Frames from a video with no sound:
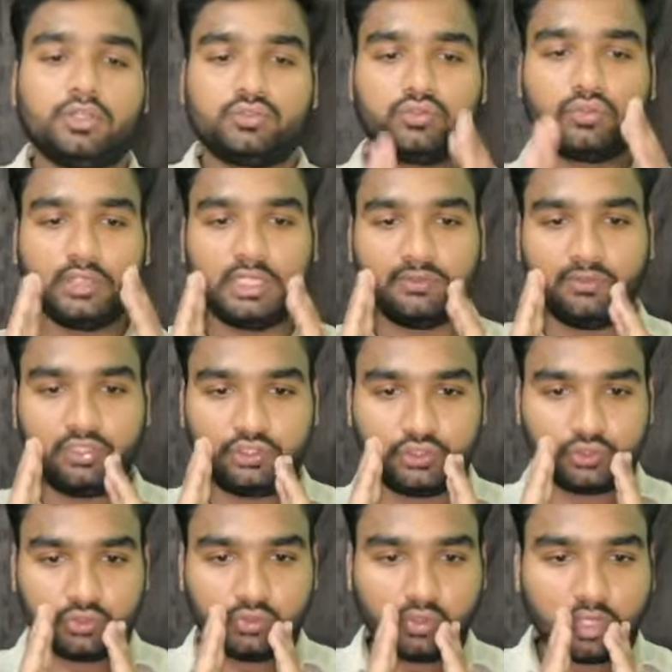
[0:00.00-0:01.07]
So it will show
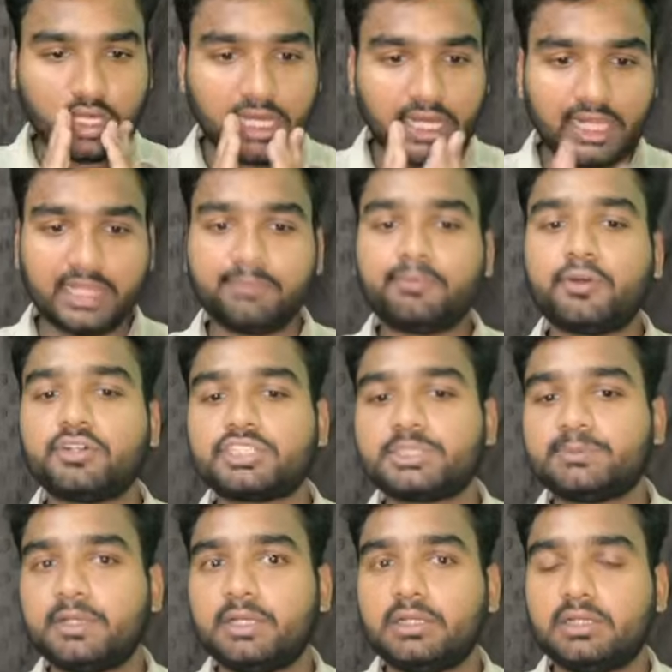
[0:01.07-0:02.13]
you all
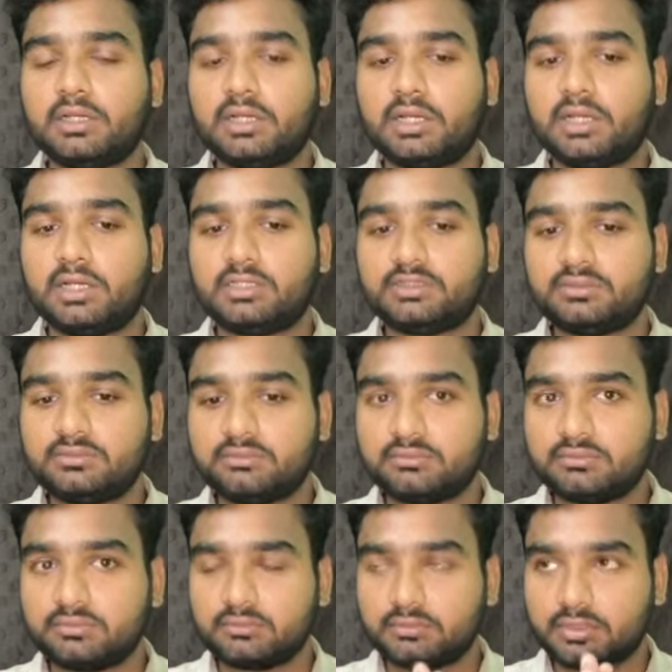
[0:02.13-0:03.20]
possible
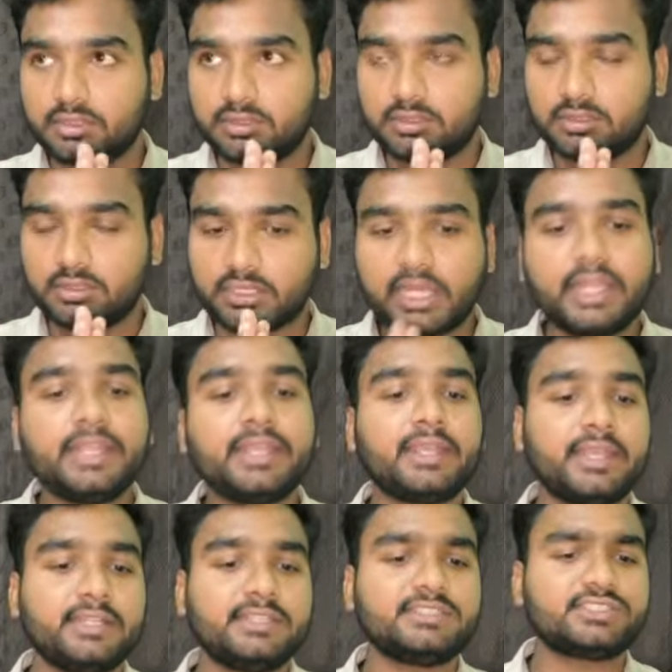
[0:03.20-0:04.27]

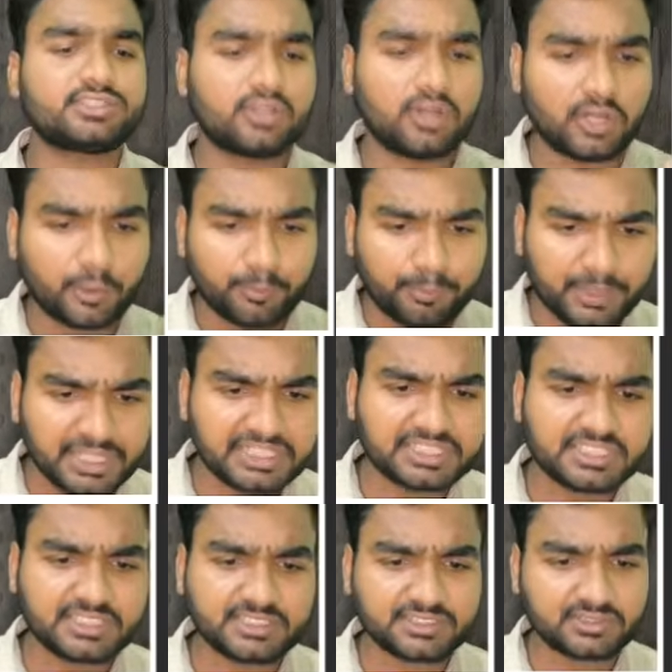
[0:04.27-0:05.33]
contents or
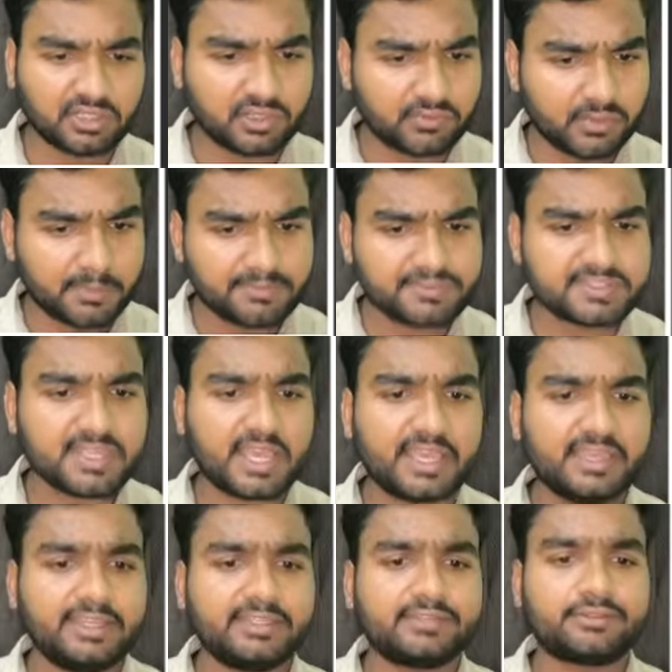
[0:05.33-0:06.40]
pages or
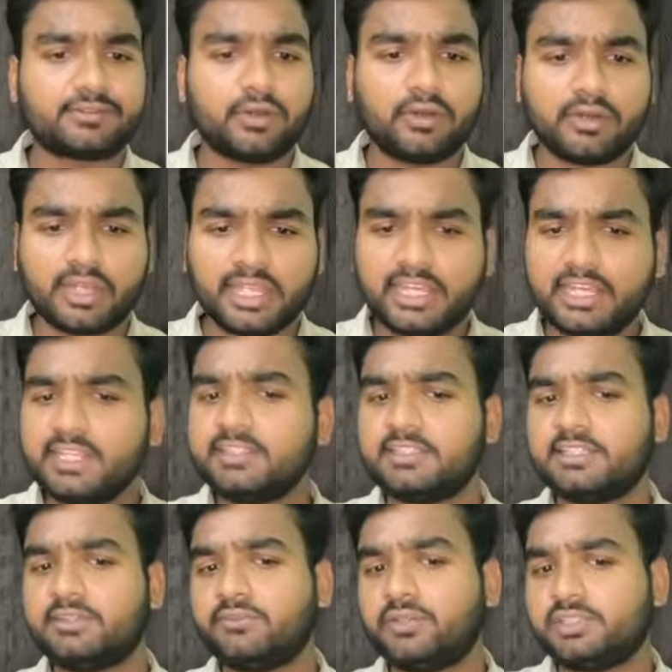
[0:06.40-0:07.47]
websites or
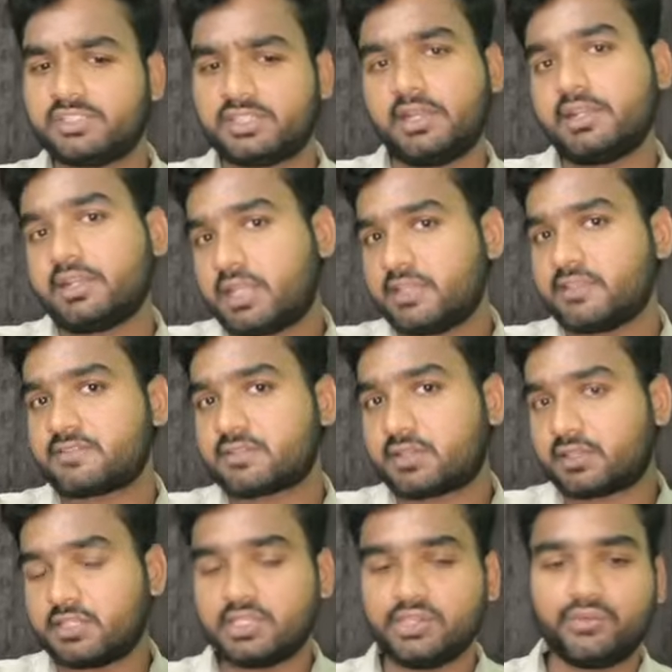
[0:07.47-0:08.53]
anything which contains the
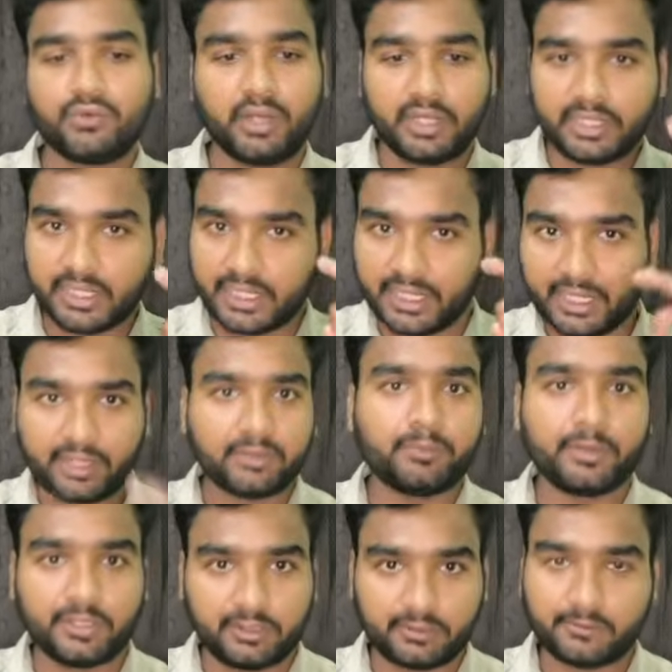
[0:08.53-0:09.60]
keyword
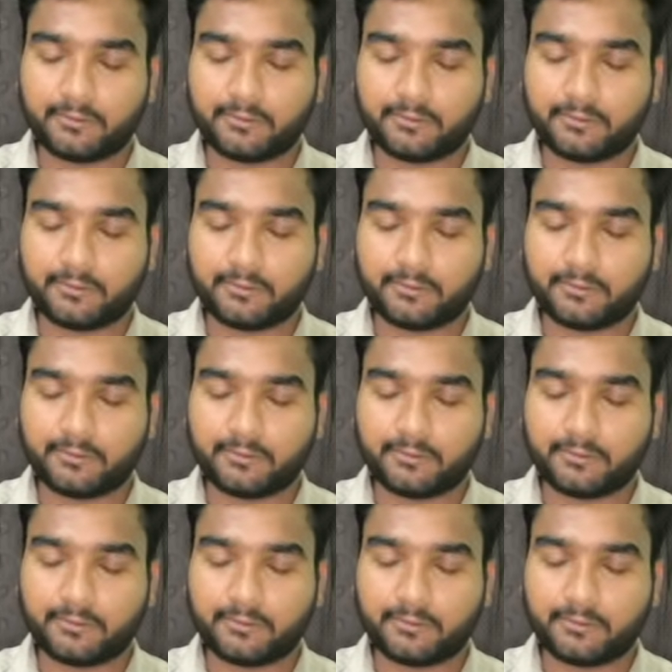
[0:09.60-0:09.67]
admin.